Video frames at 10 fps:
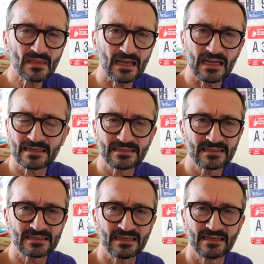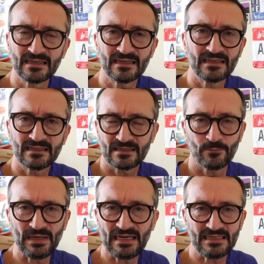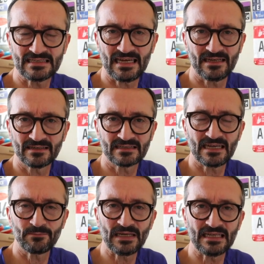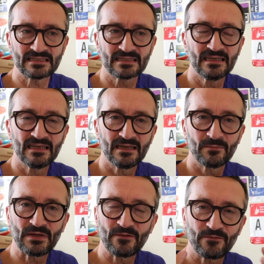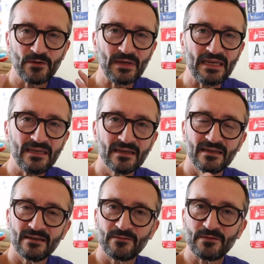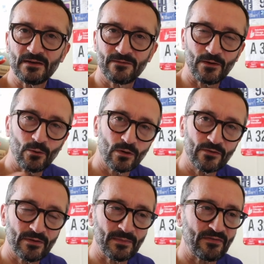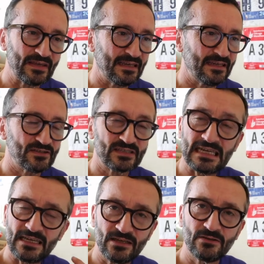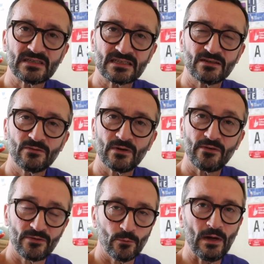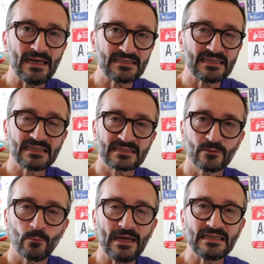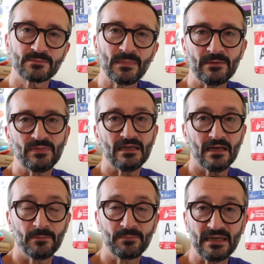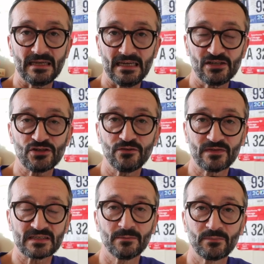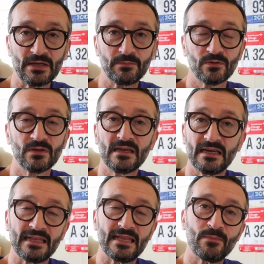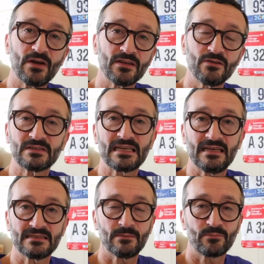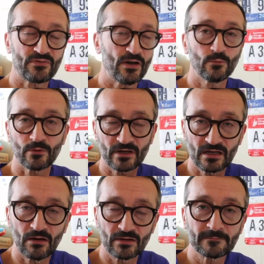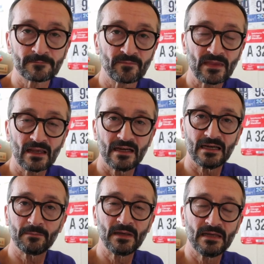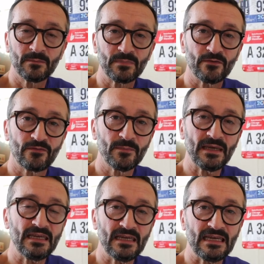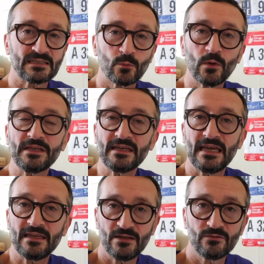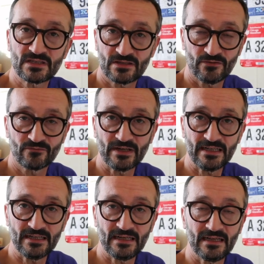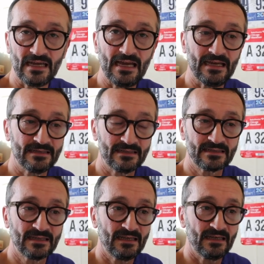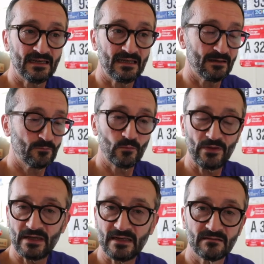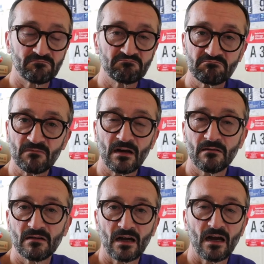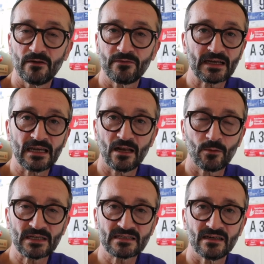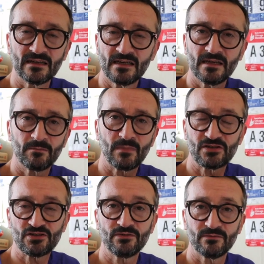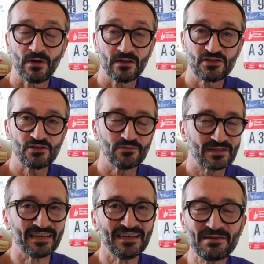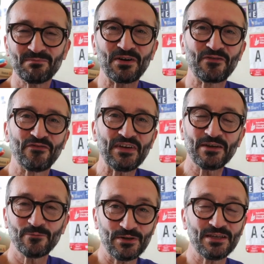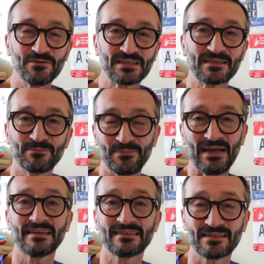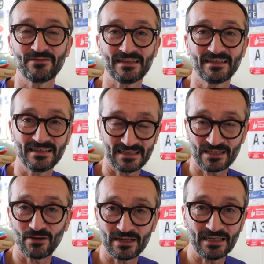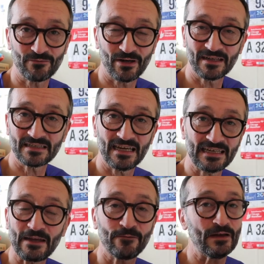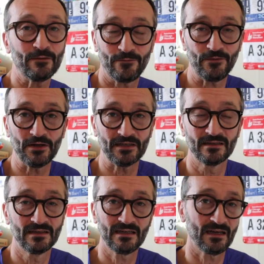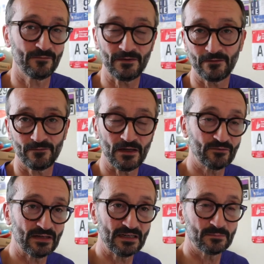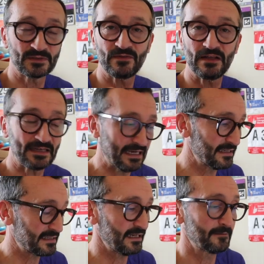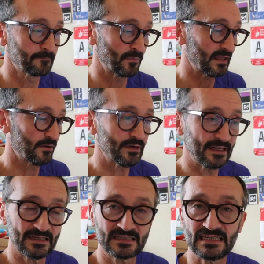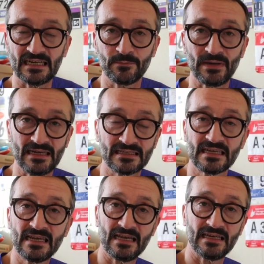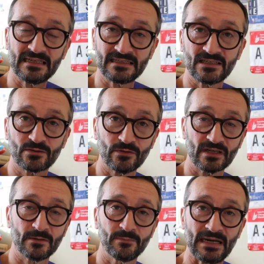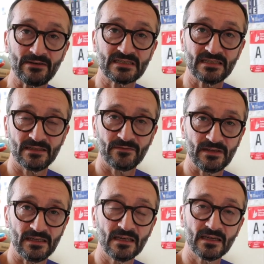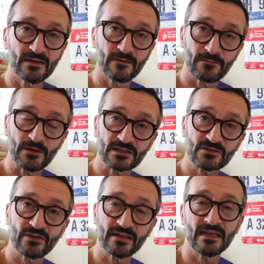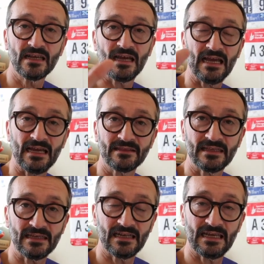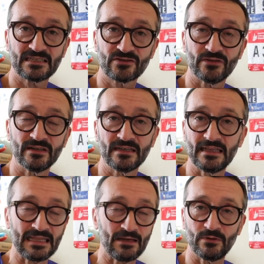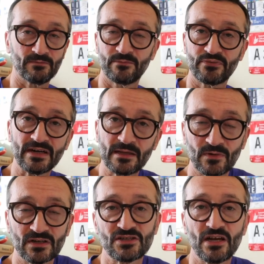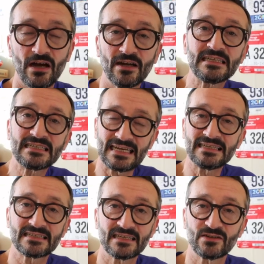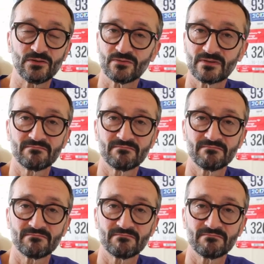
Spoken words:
and so barely 10 minutes. But for me, for all of them, I think you just get used to the weight. Yes, the weight may be a big issue for some people, and they might use that as a pro or a con. But for me, it's what you get used to running in, and within half a kilometre, my feet were used back the Saucony ride, and they felt fine. I felt fine running them, felt easy, running at a steady pace. And as you saw, the comparison of the first run and the last run, that they were pretty much identical